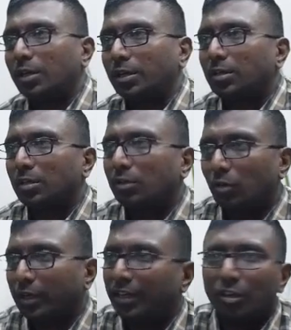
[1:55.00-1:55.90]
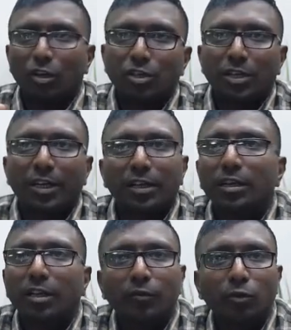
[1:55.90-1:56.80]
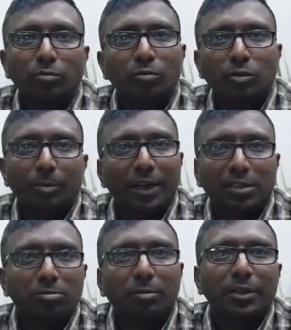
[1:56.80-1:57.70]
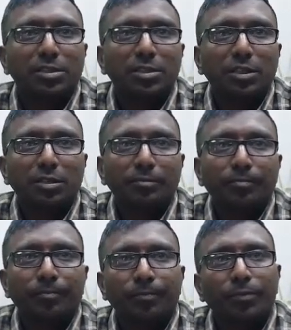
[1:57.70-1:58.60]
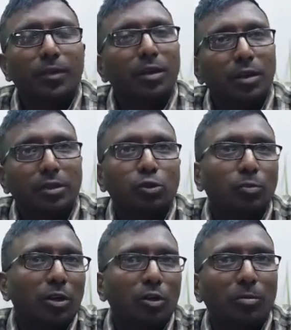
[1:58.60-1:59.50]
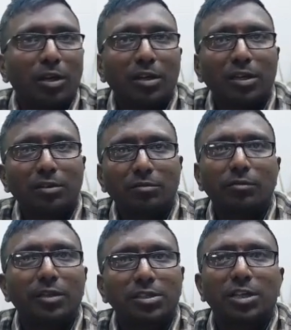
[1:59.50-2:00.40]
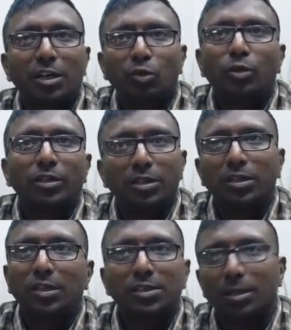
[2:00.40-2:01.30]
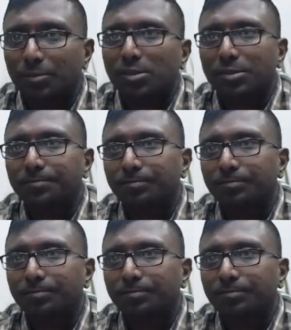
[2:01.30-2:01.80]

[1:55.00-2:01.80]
right? Okay, introduction I can give you to the maximum extent. As tomorrow morning, we'll start doing the sums